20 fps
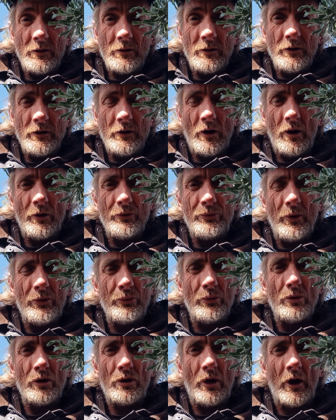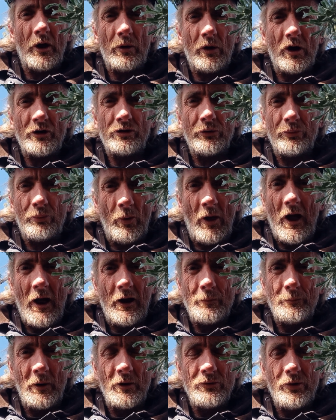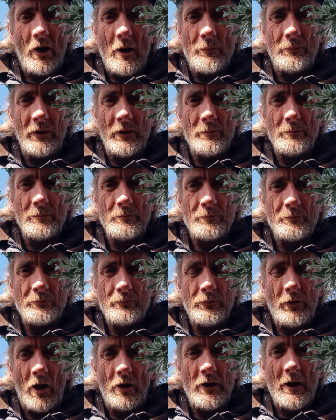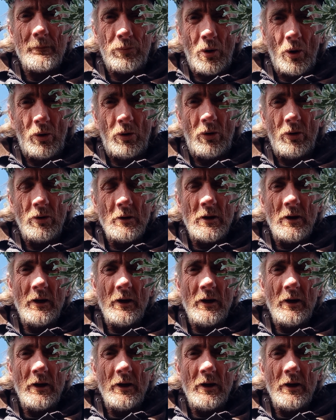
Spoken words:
You know, it doesn't look like Russia's flag up on top of that, on that pole.